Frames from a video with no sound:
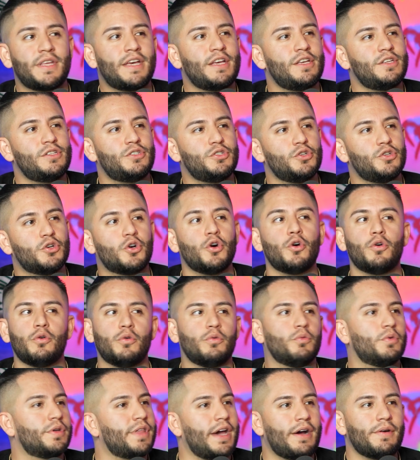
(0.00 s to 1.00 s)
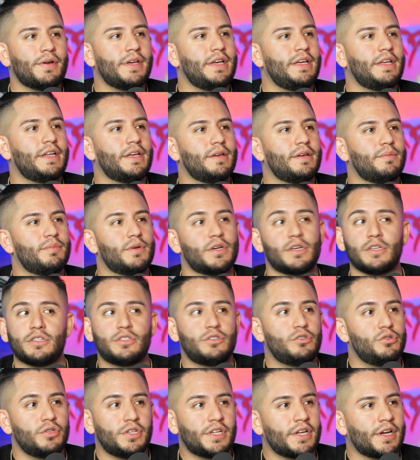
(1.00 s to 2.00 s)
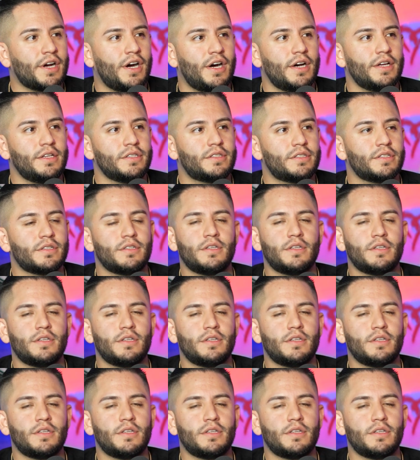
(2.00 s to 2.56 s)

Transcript: days you go without eating because you didn't hunt.